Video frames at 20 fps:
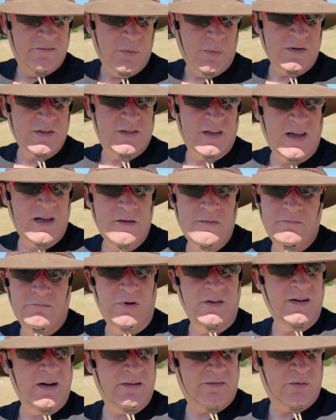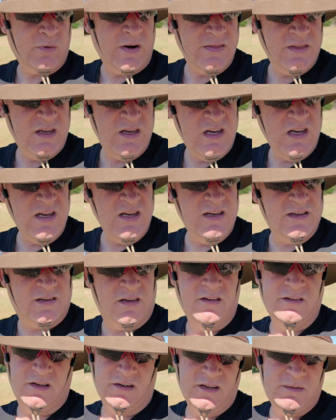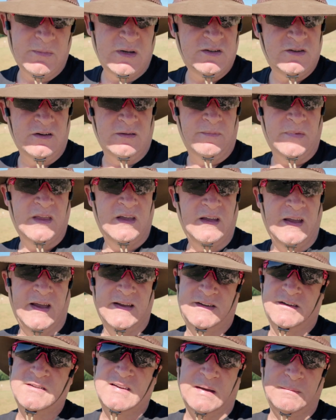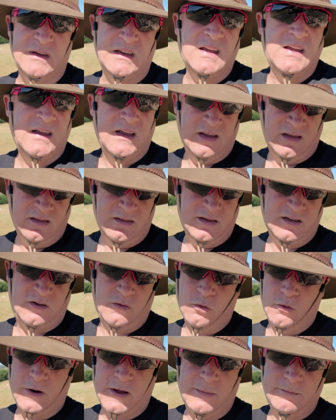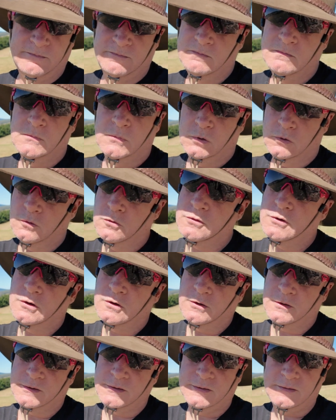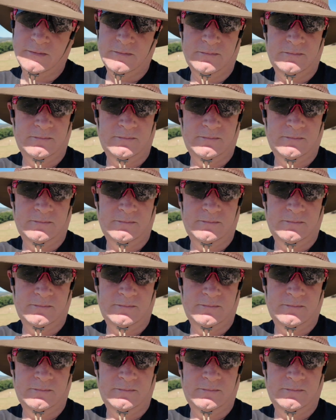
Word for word: For once though, we don't have to wait the years, as I just mentioned. Answers coming this quarter or not.